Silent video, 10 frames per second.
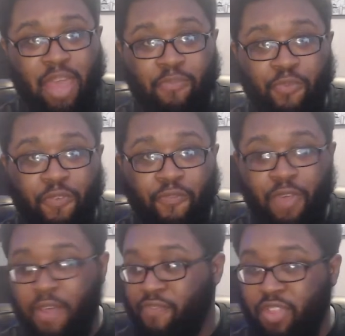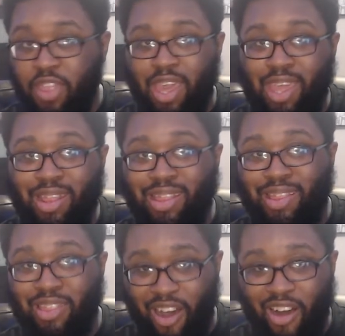game for
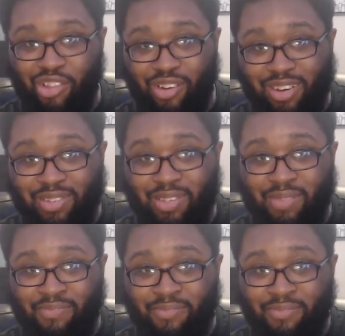$15.